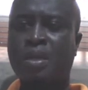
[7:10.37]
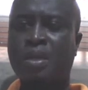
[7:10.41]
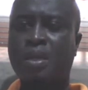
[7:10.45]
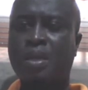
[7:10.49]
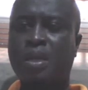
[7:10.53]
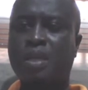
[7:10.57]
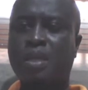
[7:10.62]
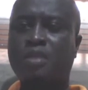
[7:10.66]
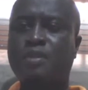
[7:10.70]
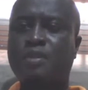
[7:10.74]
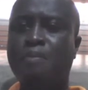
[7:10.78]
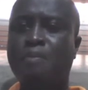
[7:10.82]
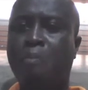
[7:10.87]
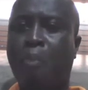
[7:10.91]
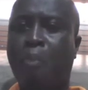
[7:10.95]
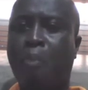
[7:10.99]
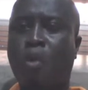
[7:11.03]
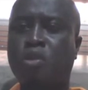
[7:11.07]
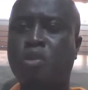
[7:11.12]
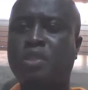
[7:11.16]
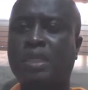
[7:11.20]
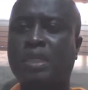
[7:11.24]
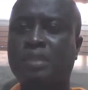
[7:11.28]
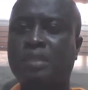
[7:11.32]
It is
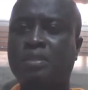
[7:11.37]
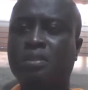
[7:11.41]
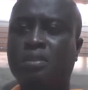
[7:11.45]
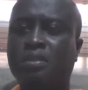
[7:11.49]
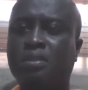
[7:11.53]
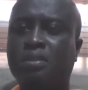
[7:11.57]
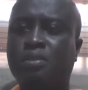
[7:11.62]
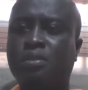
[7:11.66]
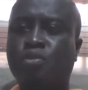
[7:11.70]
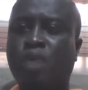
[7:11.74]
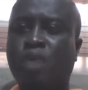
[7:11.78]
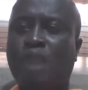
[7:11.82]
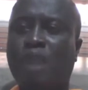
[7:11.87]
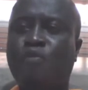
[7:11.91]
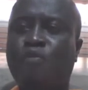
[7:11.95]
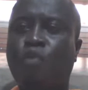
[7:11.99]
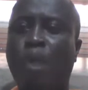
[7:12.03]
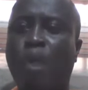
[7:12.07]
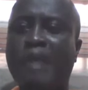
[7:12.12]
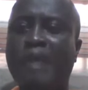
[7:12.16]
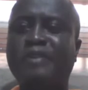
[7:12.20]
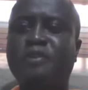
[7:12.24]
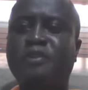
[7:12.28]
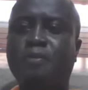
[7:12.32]
important to have
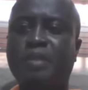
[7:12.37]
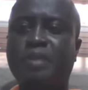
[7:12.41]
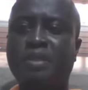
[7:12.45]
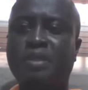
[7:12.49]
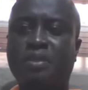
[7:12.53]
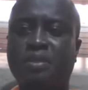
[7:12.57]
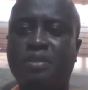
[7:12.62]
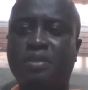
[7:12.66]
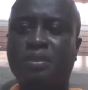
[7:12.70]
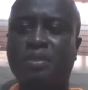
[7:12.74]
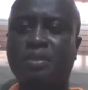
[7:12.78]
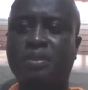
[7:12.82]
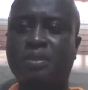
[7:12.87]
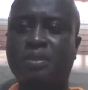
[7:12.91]
white space.